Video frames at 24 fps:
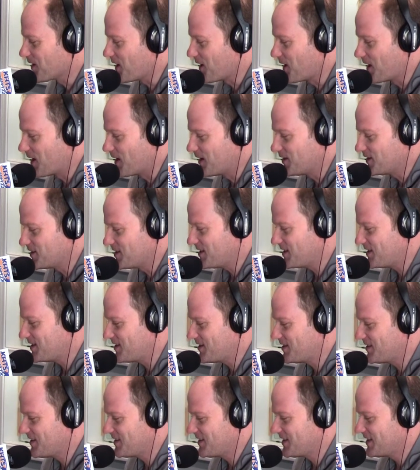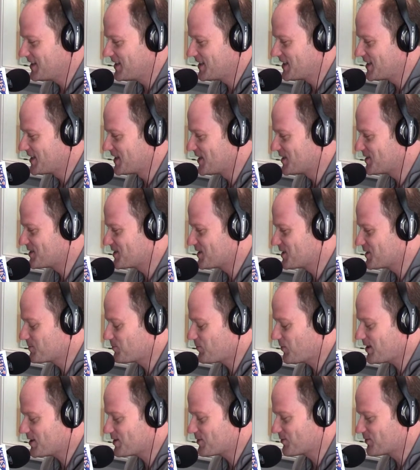Uh, he, Shot himself in the foot. There's this
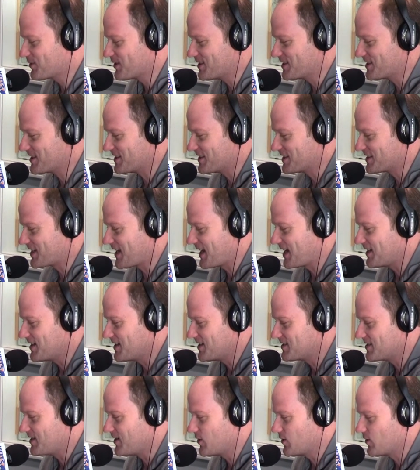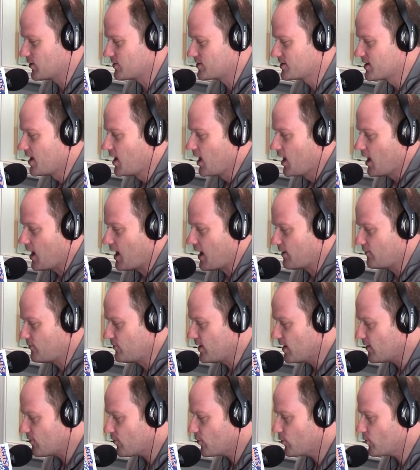press release that this guy does, and he goes, I've
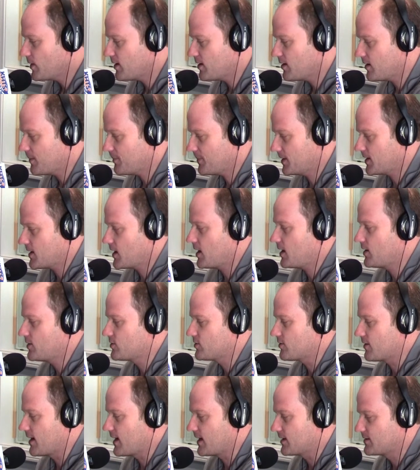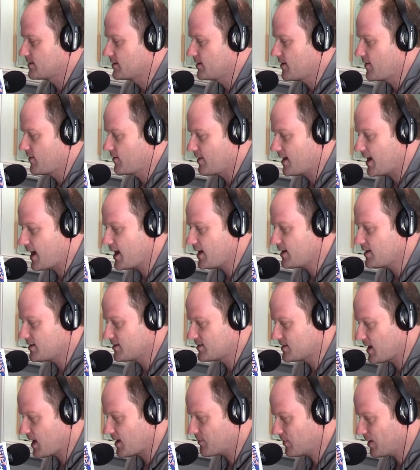never written up a contract. That
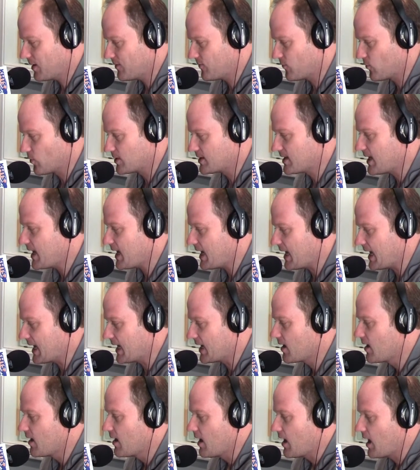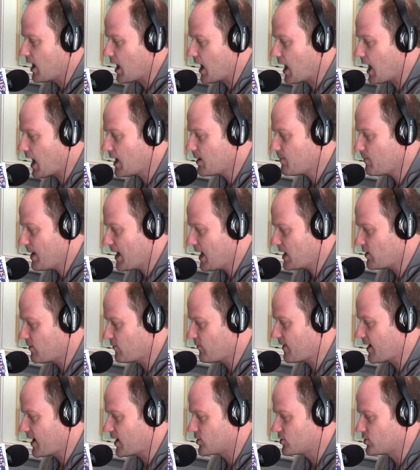is not my forte. I
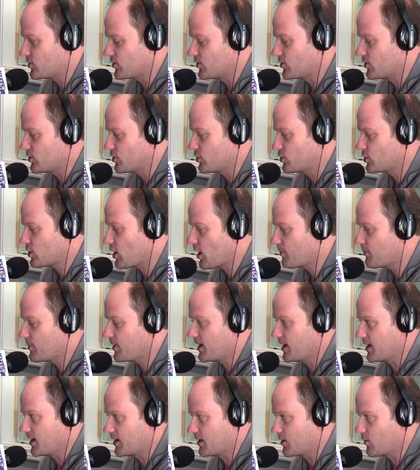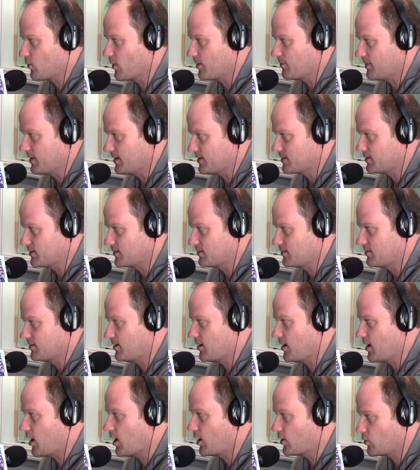manufacture sharpening equipment.
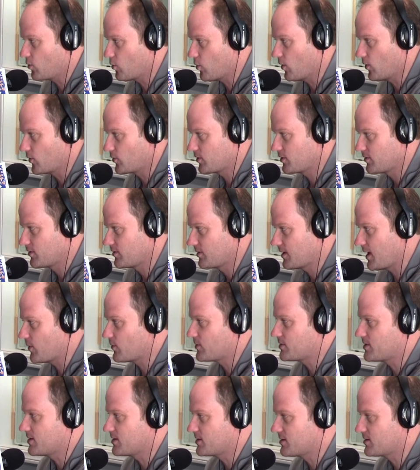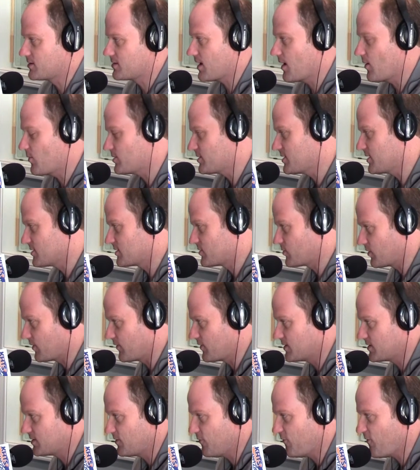Unquote. Yeah. That was his. That was his sort
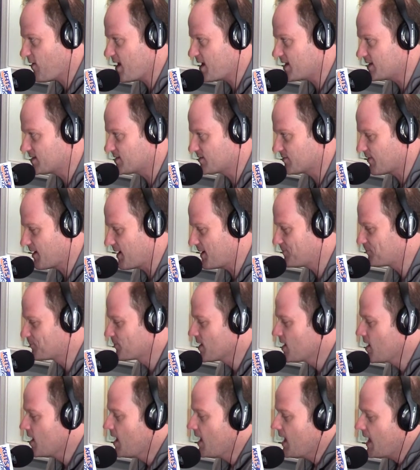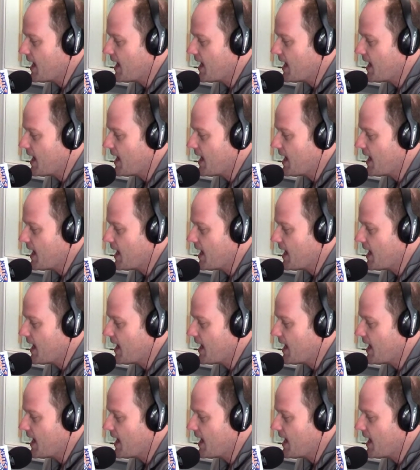of his defense, right? Mm.